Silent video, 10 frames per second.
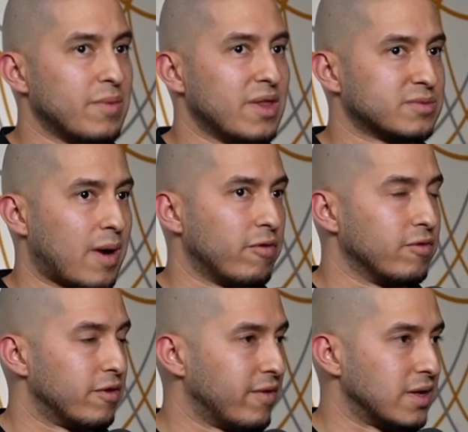I mean that's
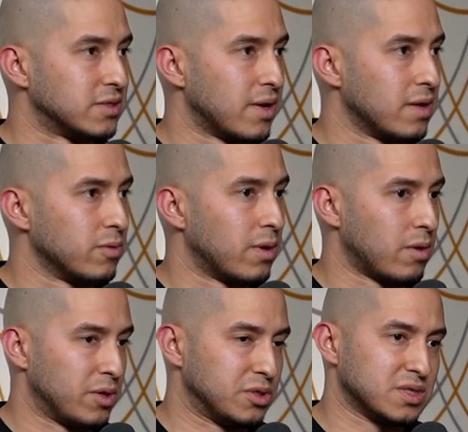powerful advice, right? Like
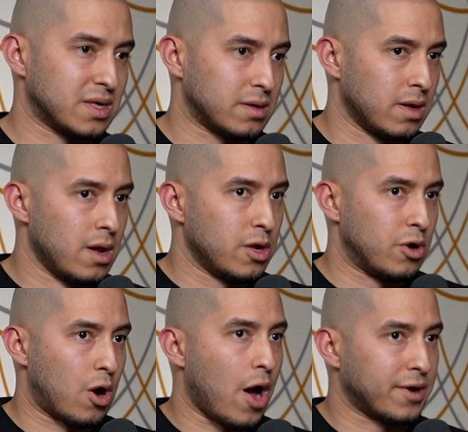what you just said.
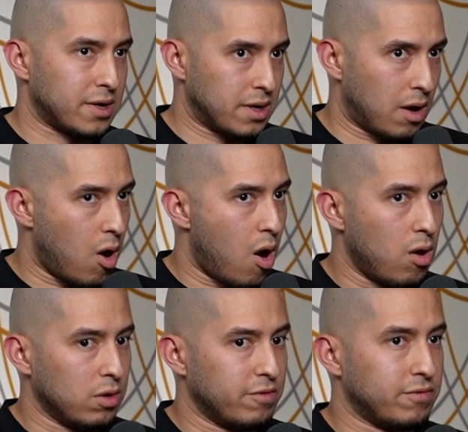You're auditing
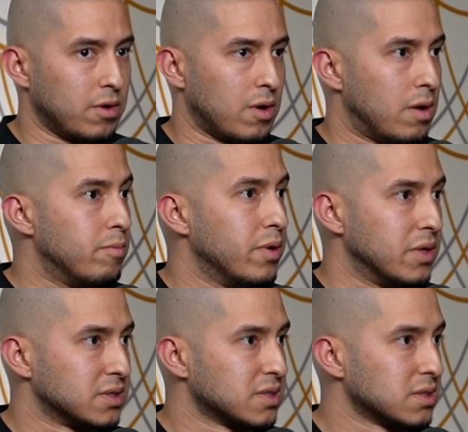all of your
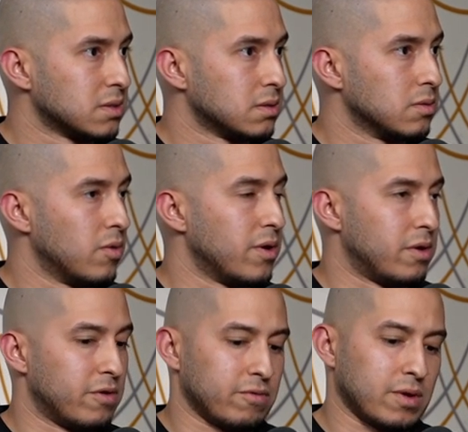inputs, what
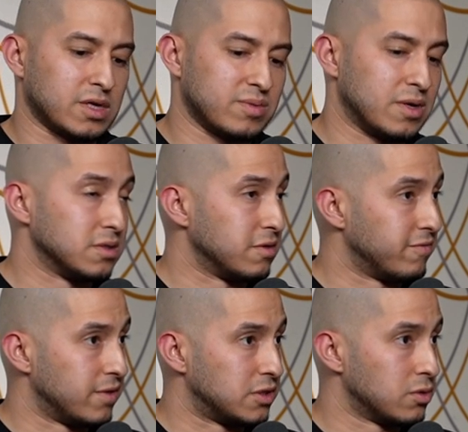you're experiencing
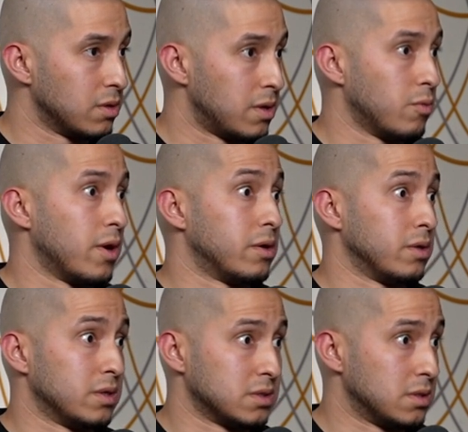visually, what you're
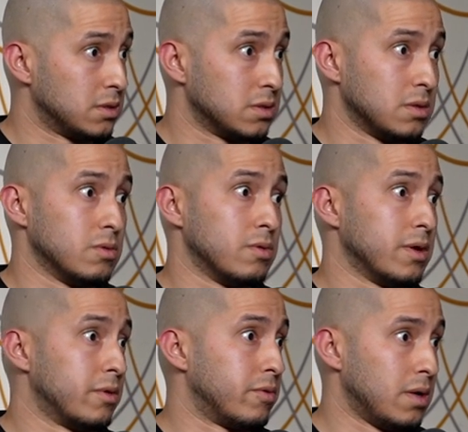listening to, what
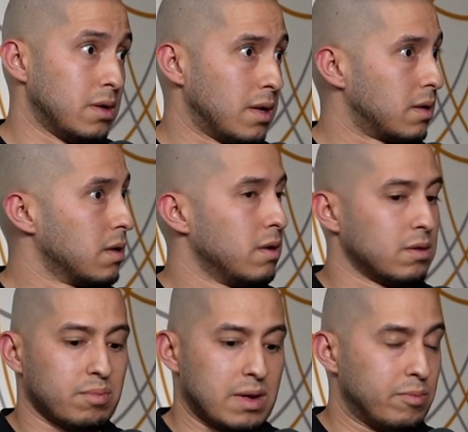you're reading, like
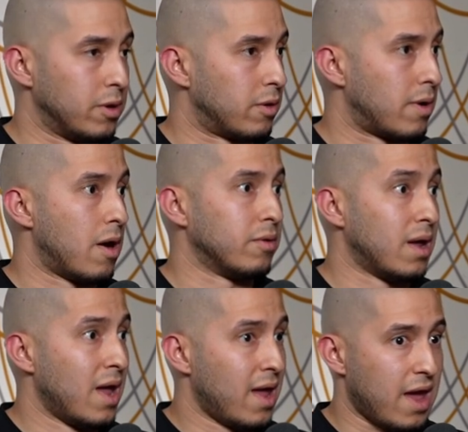the people you're around.
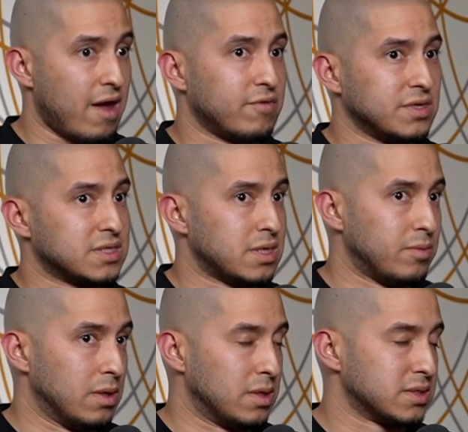Every
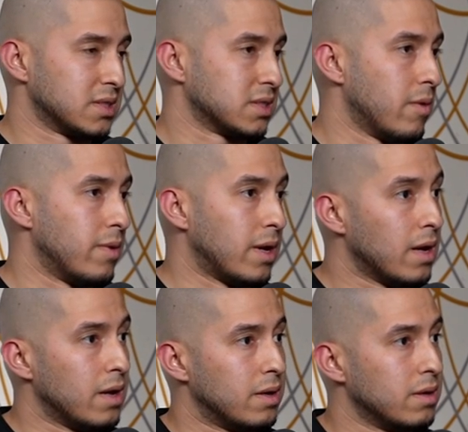stimulus that's coming
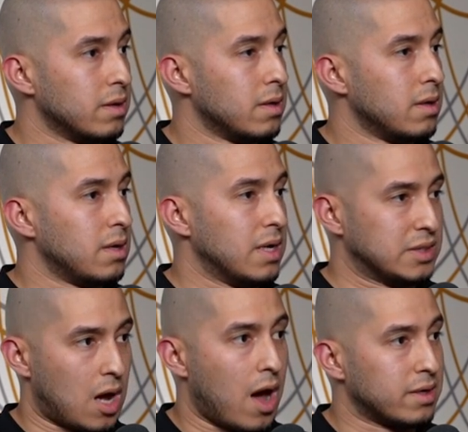in
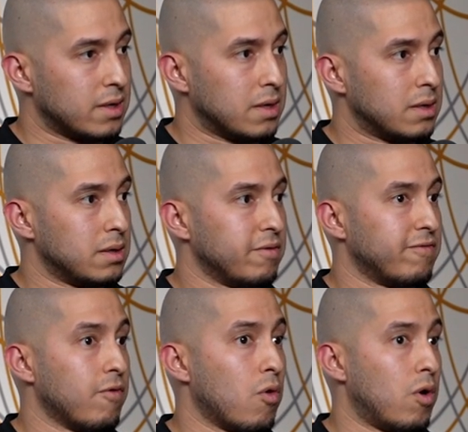is audited
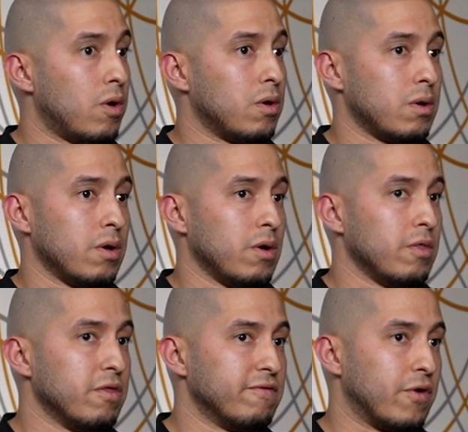for
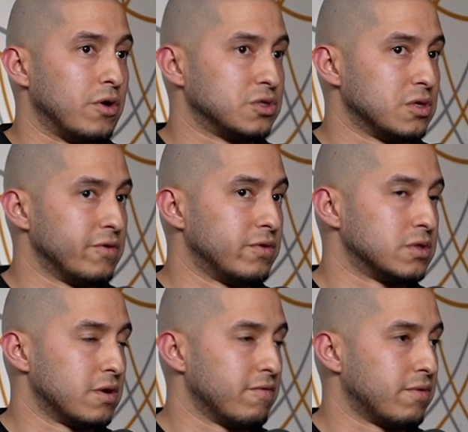the version of
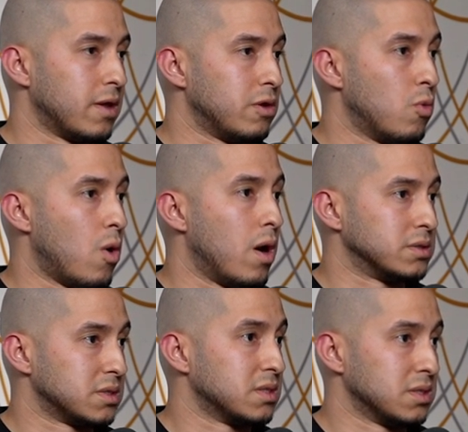yourself that you
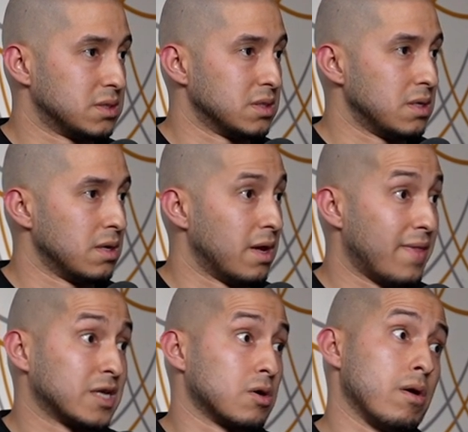want to see. And
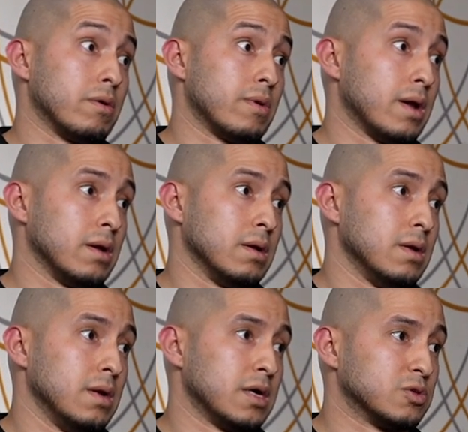that's hard, right?
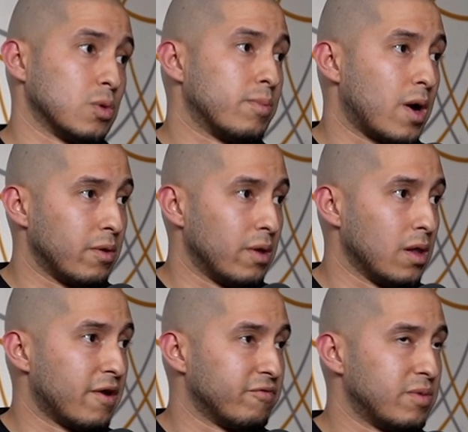Right. Because we're pro- a
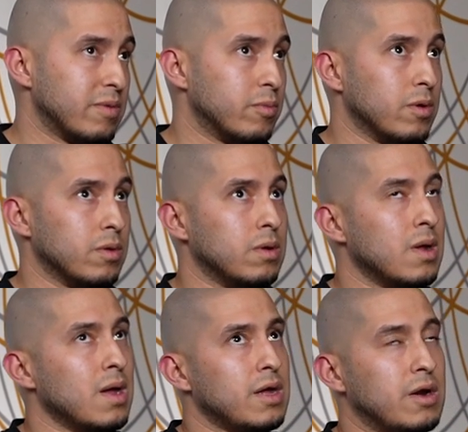lot of people,
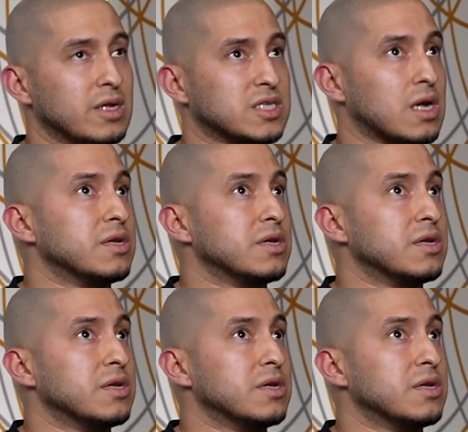you know, it's a